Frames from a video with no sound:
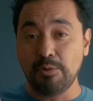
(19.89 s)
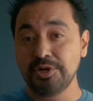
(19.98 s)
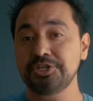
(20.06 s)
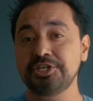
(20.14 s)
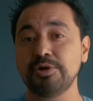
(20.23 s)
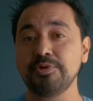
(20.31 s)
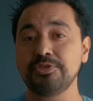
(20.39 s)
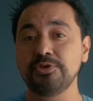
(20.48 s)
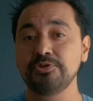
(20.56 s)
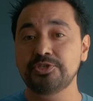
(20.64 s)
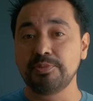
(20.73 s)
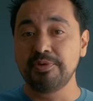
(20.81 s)
I want to share with
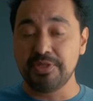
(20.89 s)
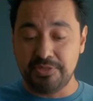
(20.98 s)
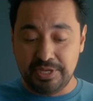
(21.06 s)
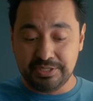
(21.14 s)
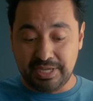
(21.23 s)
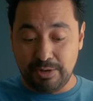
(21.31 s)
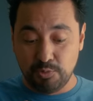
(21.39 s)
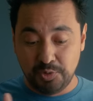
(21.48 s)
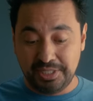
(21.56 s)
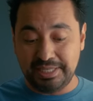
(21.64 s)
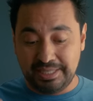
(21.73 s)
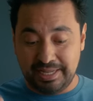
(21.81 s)
you some of the things I
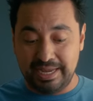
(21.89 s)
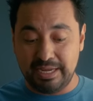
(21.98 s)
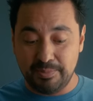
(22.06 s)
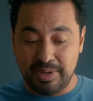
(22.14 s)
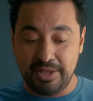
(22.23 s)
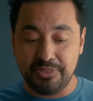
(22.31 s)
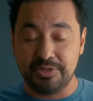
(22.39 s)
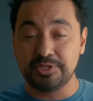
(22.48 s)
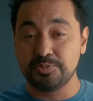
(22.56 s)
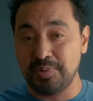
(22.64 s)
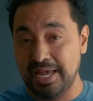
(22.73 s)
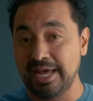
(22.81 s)
really like about
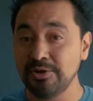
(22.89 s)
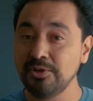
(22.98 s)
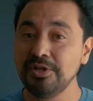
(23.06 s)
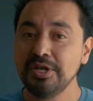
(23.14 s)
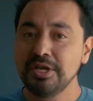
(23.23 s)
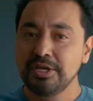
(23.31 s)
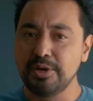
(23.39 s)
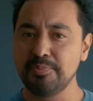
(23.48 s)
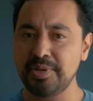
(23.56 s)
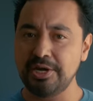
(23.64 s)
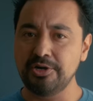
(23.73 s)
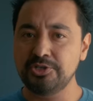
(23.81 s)
this panel
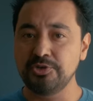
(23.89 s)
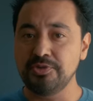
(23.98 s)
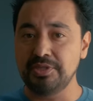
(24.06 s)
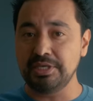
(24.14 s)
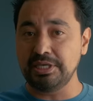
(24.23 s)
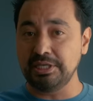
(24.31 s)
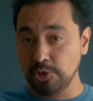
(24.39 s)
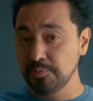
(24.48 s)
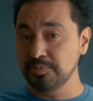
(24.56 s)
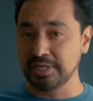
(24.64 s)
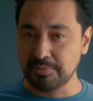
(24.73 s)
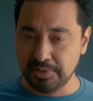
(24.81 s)
compared to the
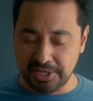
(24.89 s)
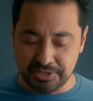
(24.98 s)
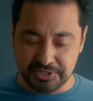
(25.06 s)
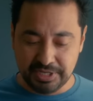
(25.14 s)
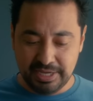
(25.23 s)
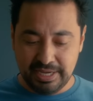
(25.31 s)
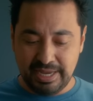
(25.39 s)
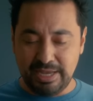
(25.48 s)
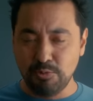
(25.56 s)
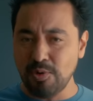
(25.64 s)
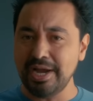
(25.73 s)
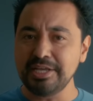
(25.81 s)
Loupedeck Plus
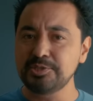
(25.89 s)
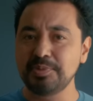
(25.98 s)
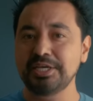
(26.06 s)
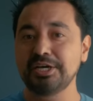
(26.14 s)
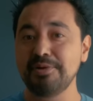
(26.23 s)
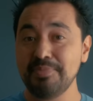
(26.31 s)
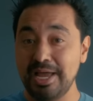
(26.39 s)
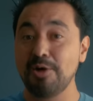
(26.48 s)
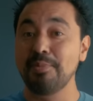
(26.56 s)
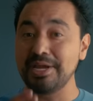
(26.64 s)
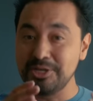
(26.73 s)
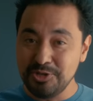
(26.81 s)
and why it's become now
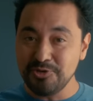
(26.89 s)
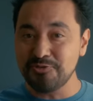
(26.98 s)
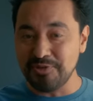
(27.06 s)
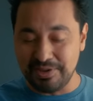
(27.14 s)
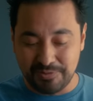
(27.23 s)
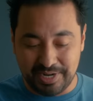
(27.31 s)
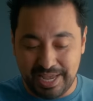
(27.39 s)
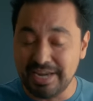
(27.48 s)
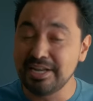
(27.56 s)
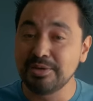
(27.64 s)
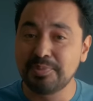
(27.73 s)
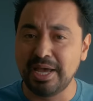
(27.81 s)
my new favorite
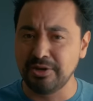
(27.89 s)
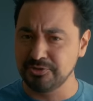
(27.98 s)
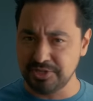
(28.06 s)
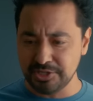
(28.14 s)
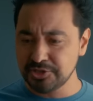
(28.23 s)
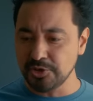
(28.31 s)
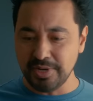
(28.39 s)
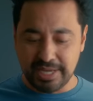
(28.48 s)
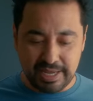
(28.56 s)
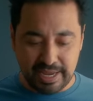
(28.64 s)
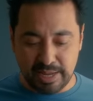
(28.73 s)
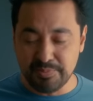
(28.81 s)
editing panel. So let's go
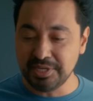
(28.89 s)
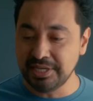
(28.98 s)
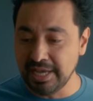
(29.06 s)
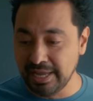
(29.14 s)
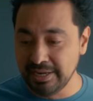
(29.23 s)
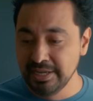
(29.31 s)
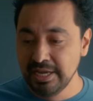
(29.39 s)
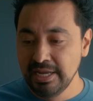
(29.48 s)
ahead and begin.